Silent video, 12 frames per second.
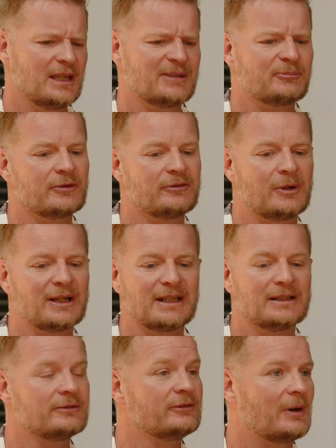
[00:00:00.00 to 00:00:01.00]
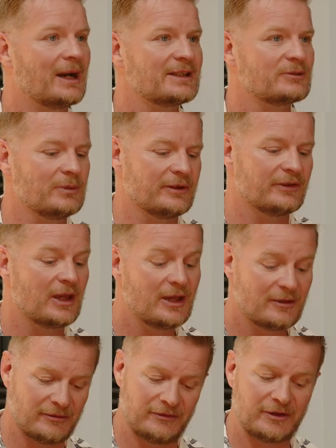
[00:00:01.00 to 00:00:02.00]
It's providing advice with
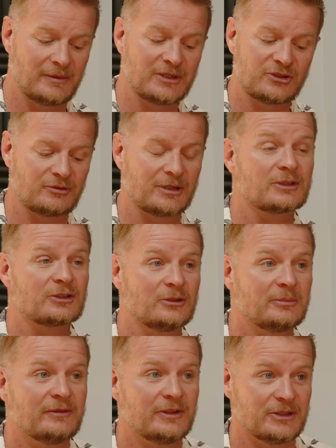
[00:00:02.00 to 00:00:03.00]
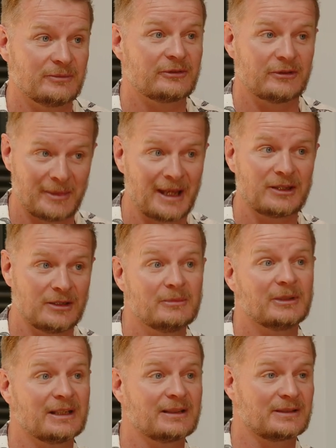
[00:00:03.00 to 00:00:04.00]
very strict supervision from our
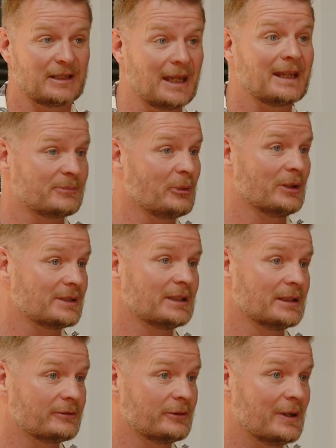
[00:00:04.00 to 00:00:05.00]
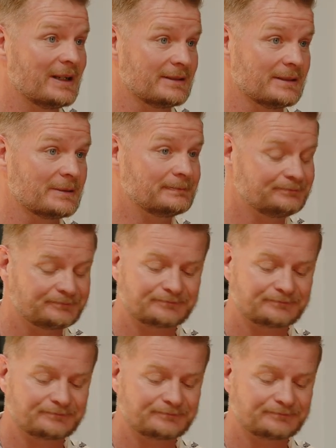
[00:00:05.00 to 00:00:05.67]
human experts and advisors.